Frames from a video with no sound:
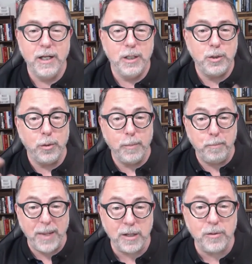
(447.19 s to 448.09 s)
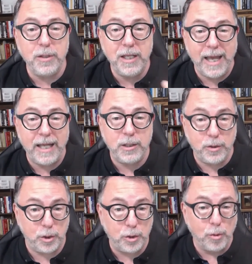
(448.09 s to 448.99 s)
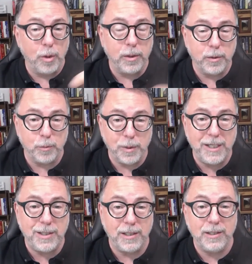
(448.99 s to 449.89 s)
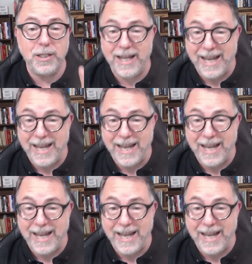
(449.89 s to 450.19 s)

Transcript: So the better the edge, the stronger the reasons.